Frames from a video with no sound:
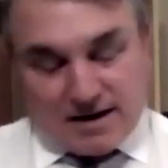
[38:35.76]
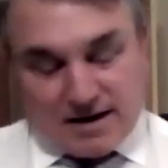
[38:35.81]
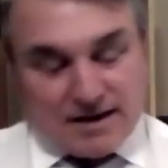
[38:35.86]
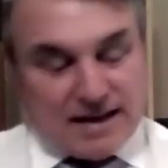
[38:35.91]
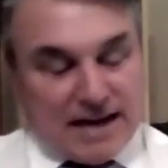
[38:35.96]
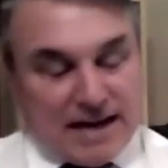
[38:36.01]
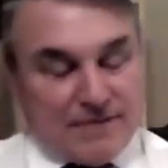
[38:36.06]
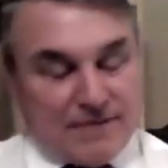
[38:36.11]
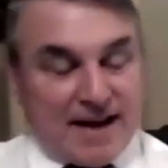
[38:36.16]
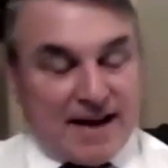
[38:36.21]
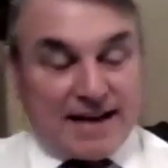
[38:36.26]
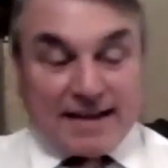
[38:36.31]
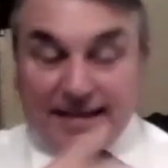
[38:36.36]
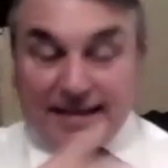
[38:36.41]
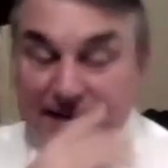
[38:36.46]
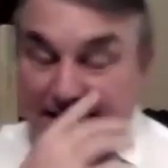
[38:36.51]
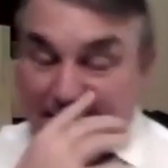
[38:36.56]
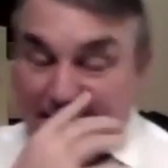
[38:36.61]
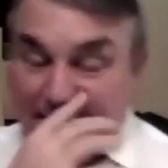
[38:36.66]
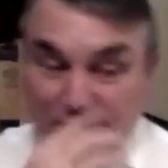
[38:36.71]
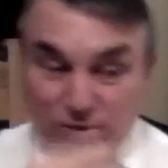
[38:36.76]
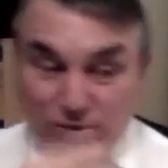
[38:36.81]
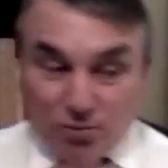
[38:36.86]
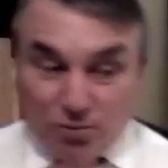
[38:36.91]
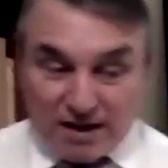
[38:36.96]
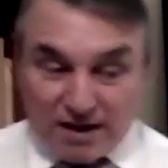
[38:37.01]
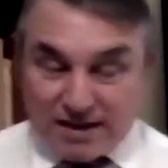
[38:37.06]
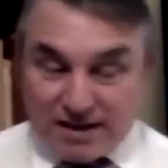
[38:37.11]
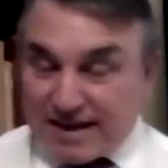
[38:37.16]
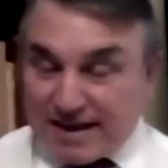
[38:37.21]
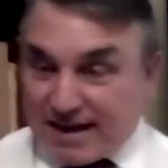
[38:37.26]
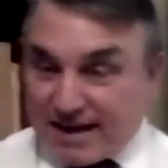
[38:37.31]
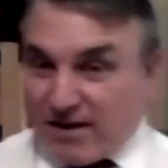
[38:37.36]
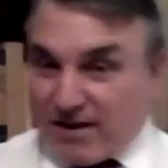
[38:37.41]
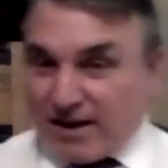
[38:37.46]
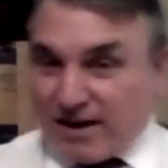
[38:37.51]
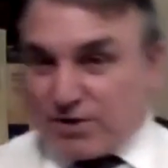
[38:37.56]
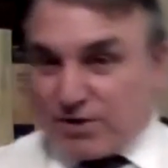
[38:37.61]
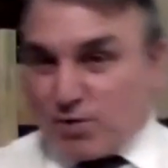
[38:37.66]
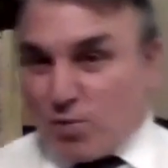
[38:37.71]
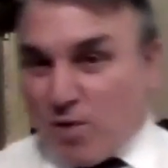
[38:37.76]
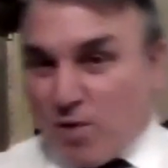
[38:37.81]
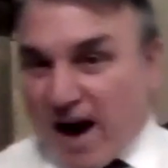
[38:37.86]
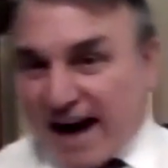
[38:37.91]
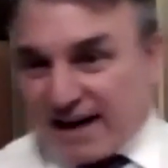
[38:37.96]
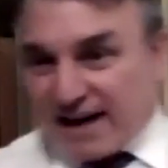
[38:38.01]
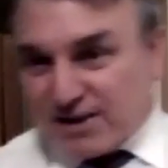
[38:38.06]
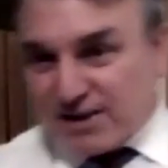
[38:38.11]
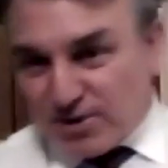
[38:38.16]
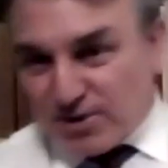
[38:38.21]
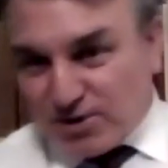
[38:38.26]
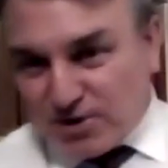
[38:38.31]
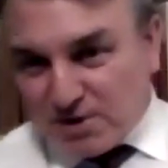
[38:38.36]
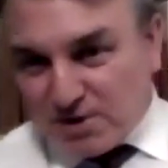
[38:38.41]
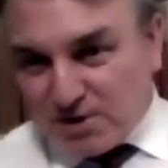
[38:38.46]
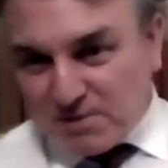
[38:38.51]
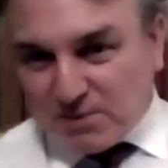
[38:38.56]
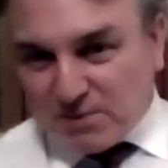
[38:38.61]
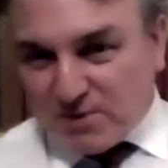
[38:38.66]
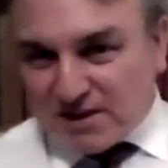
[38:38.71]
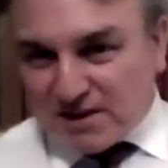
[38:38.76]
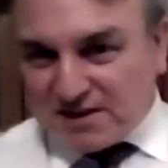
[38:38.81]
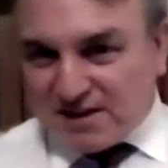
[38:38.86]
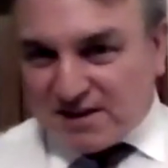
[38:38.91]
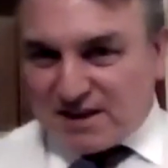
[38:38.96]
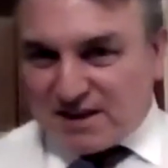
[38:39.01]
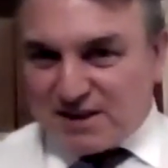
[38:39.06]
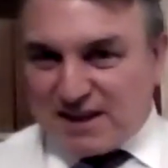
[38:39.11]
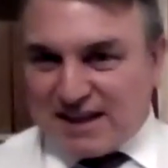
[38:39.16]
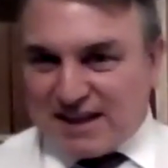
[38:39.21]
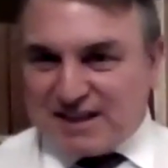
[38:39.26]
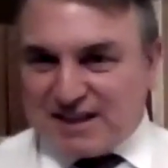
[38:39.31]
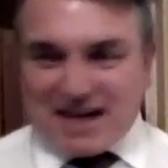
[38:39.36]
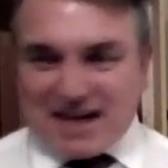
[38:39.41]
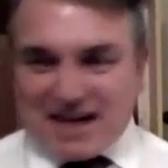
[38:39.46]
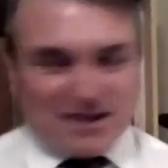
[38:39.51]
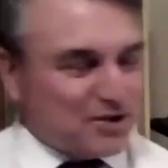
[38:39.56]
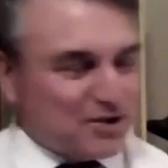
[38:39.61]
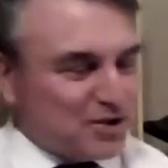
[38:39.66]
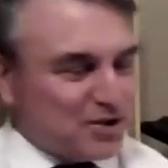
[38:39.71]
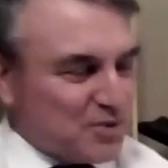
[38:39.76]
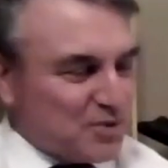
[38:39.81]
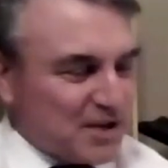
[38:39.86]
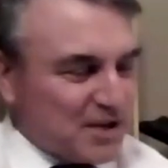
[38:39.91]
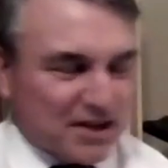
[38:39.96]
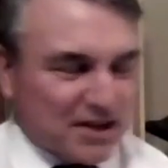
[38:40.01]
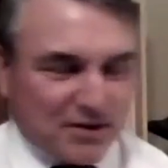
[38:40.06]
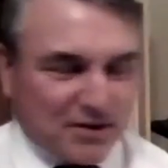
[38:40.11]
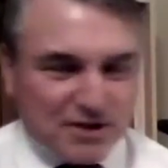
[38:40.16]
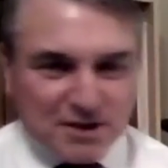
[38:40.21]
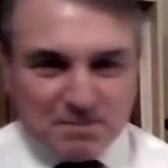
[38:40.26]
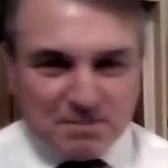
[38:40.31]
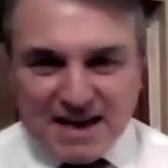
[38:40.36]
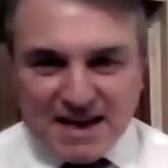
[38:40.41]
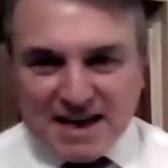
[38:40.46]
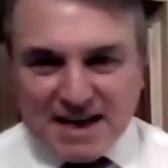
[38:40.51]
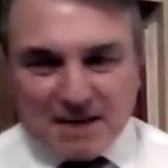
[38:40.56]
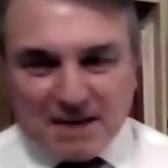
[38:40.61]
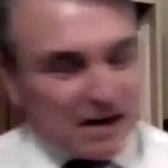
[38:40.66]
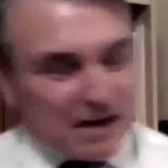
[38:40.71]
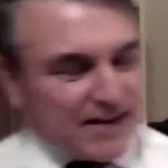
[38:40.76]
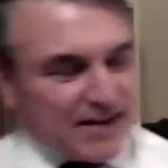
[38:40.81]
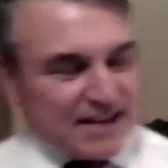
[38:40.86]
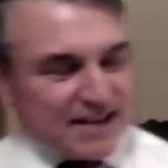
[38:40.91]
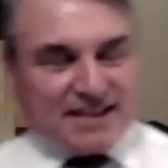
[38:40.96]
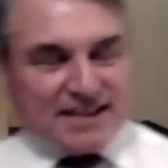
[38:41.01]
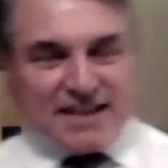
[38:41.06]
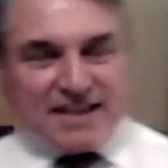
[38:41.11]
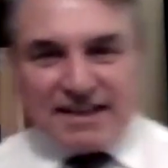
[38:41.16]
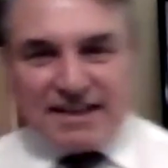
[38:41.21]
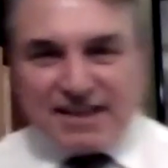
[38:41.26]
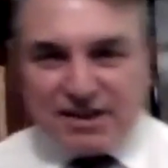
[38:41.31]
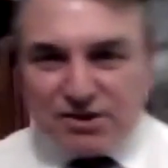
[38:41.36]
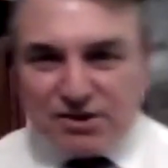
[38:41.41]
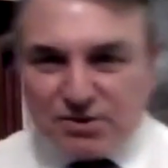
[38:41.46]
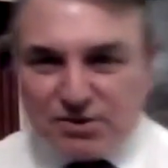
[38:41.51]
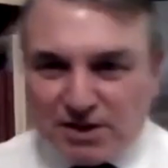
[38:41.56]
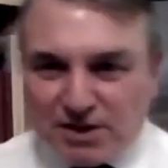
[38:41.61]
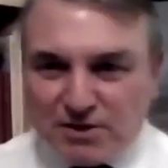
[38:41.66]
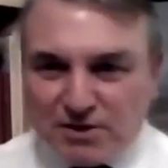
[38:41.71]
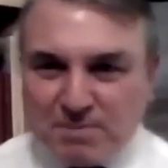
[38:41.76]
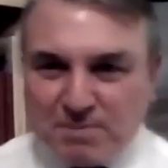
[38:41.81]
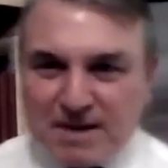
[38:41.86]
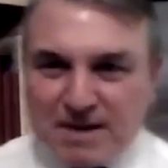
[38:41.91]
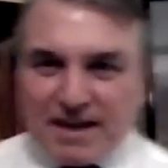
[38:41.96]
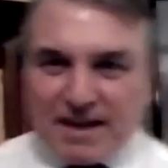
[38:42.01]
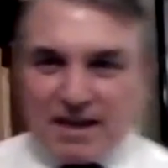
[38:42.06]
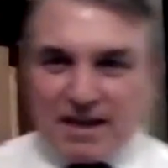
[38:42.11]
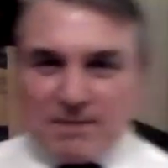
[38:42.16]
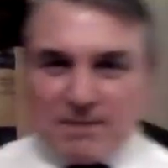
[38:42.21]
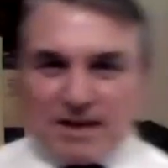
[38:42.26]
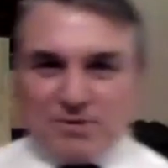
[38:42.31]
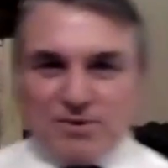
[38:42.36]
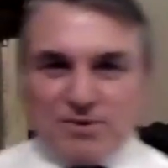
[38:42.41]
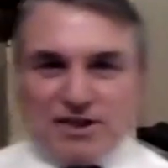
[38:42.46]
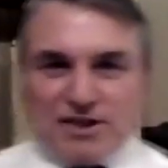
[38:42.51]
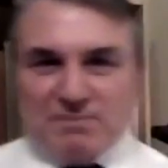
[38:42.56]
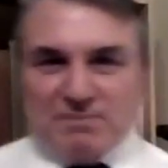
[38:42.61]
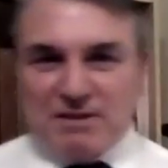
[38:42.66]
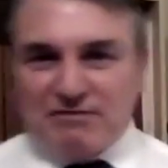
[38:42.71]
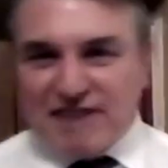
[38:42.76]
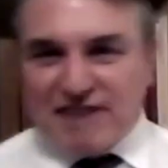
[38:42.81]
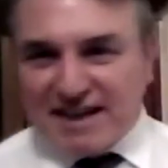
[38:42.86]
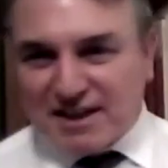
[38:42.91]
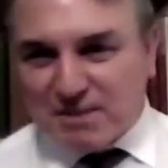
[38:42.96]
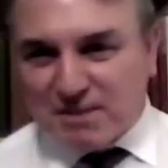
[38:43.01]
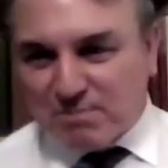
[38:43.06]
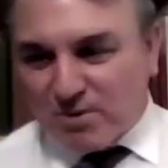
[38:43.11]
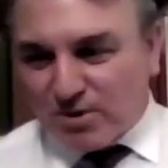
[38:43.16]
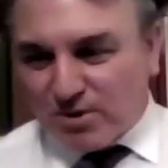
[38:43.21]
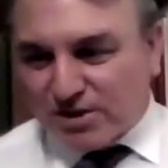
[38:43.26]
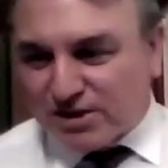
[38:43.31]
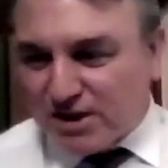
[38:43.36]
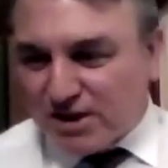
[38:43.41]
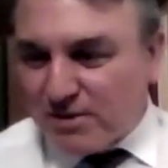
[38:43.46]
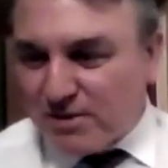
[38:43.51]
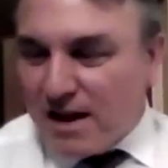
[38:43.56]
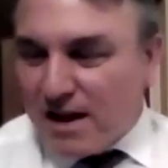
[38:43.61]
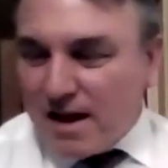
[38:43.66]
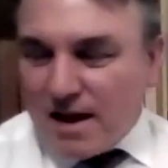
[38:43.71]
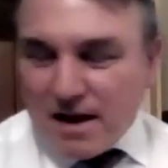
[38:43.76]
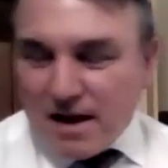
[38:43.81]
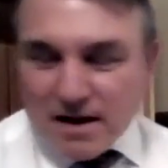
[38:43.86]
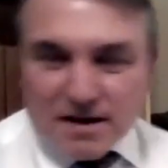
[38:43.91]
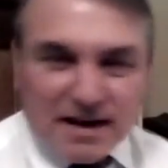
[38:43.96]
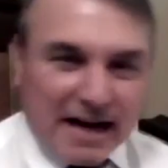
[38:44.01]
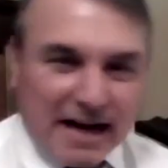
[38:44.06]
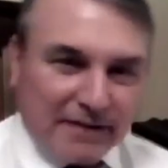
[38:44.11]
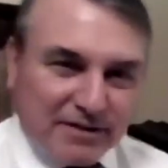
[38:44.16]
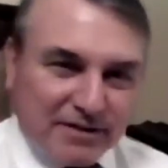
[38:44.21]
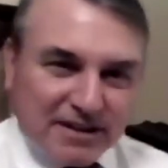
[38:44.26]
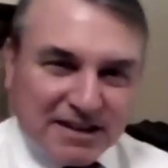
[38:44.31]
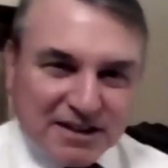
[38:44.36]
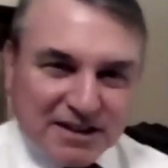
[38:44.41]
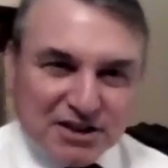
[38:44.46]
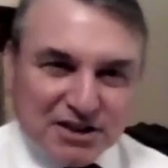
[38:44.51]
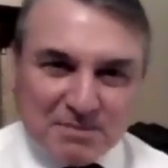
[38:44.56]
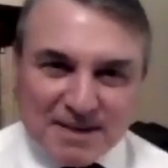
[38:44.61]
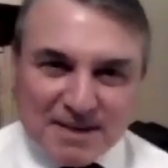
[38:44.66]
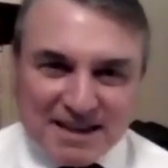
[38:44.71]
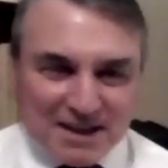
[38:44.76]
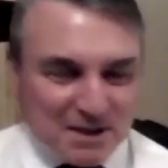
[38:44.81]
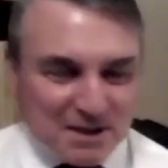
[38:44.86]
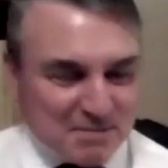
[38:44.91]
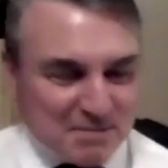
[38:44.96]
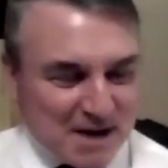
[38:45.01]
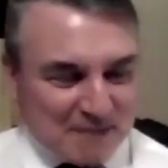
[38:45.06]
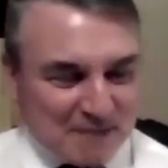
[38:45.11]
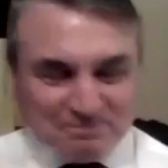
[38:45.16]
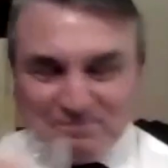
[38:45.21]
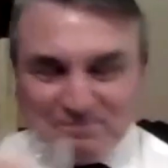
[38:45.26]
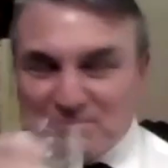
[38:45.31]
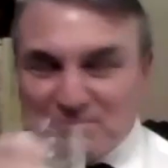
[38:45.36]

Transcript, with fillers: leave in, and then to what extent I should wax on them, and to what extent I should let Cheston do his own speaking. But I've just let Cheston do his own speaking, He may as well just be reading the book. So you'd have to listen to me a little bit.